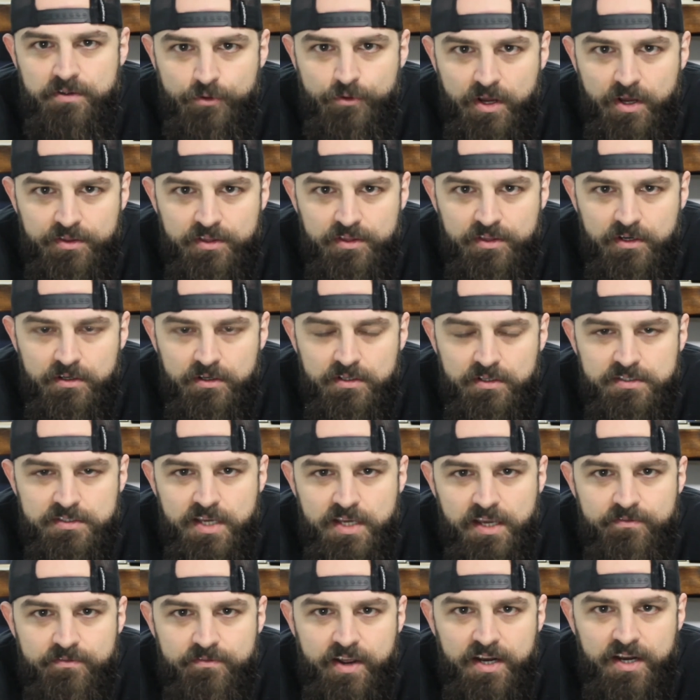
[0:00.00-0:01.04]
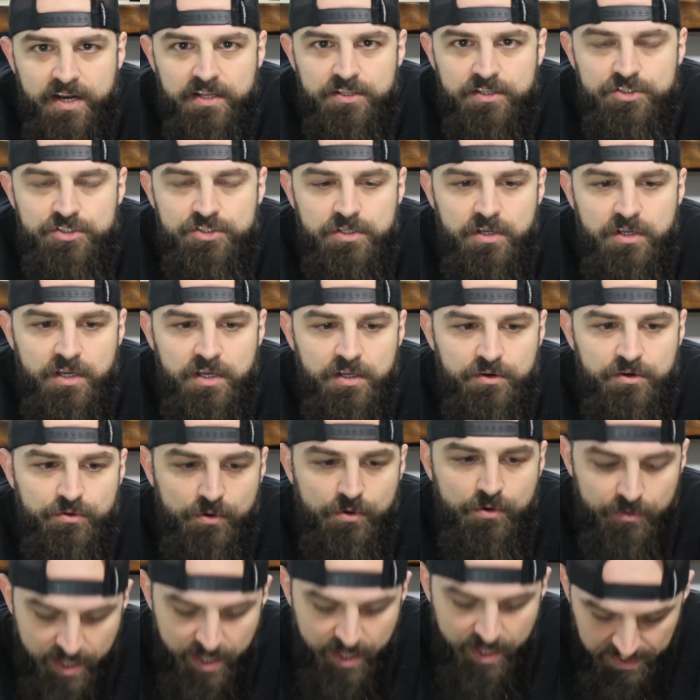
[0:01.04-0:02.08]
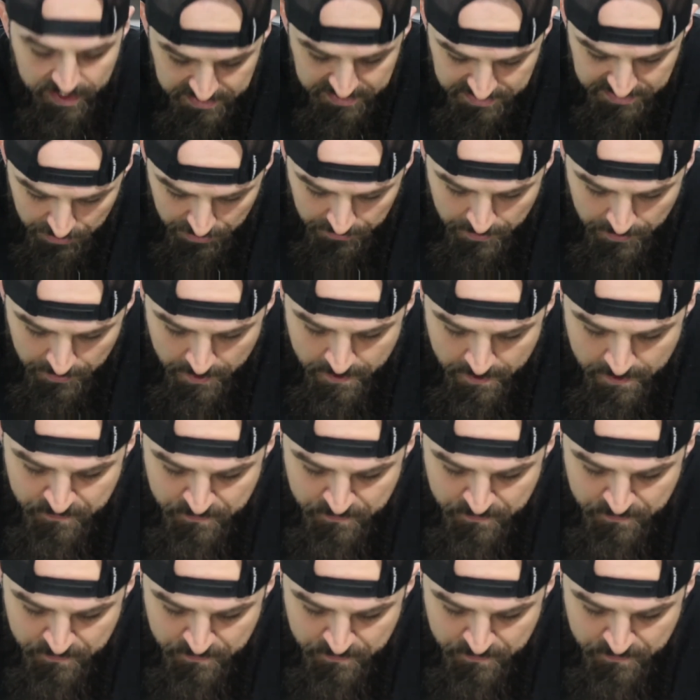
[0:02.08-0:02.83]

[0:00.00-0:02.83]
for out there to take advantage and grow that. So,